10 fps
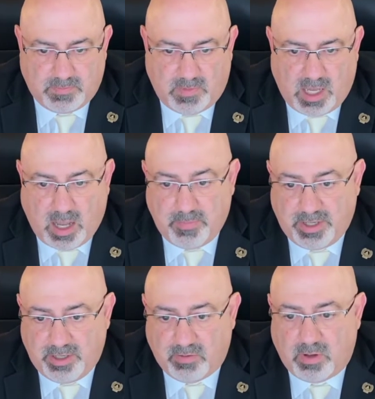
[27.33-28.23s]
I'm
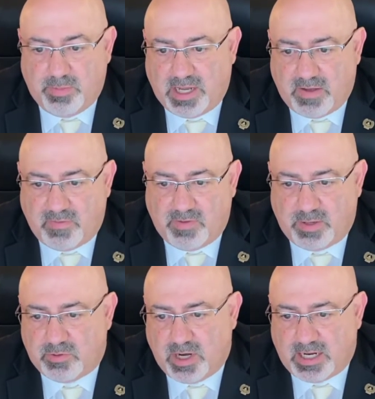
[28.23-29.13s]
here on behalf of
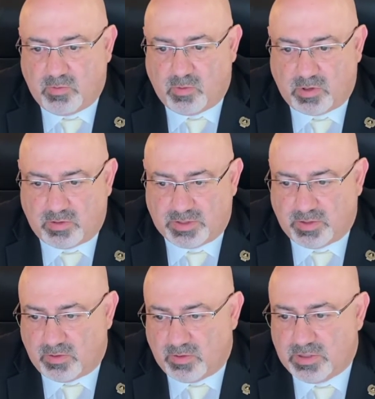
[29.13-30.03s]
Amtrak workers to
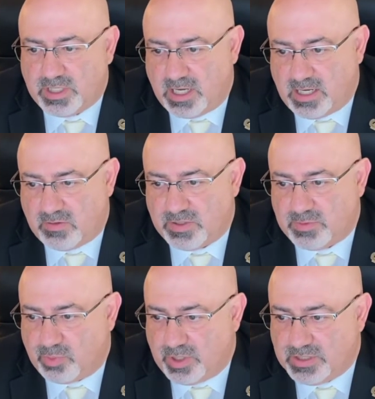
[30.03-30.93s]
urge Congress
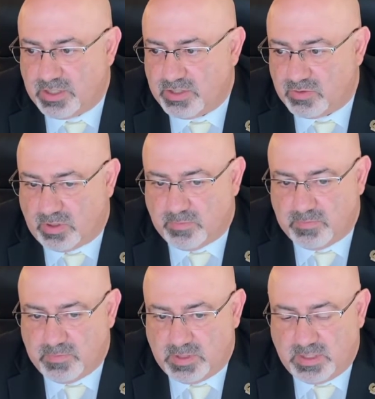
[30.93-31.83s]
and President Trump
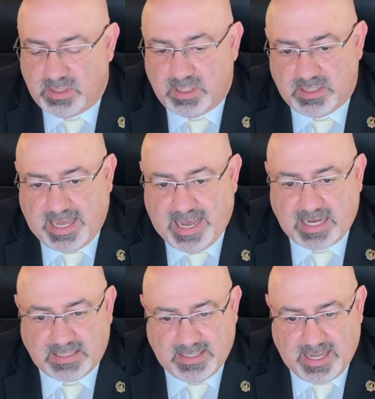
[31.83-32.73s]
to
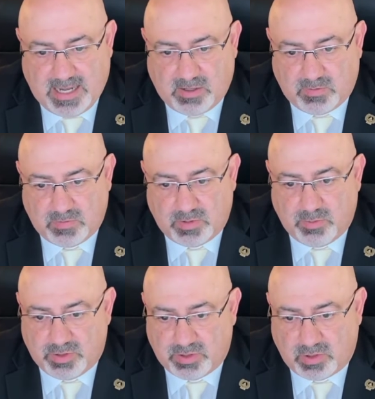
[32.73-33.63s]
act now to
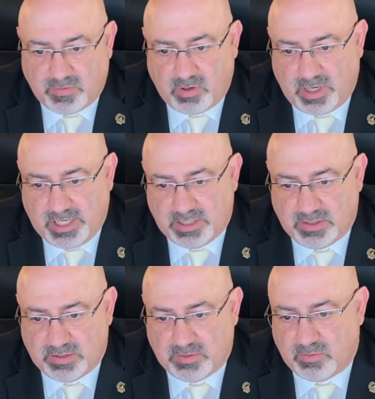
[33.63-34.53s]
preserve our
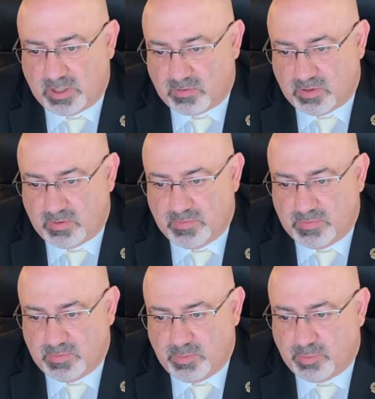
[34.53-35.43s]
nation's railroad,
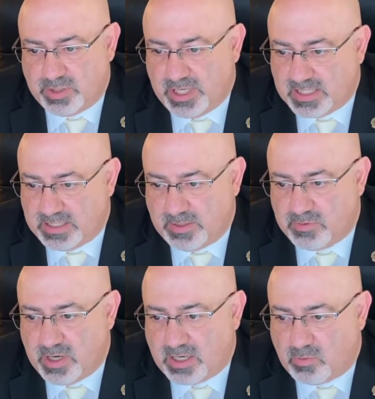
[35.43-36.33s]
protect
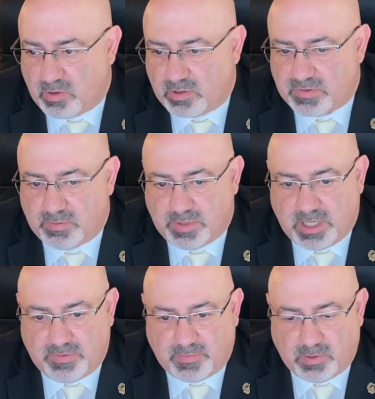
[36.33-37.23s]
Amtrak workers from
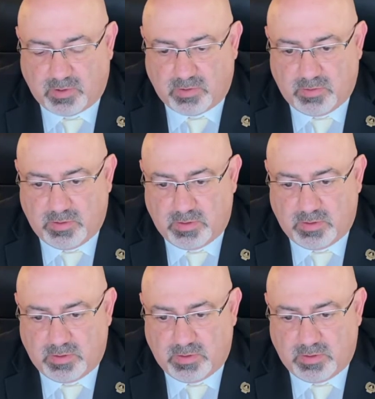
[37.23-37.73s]
getting furloughed,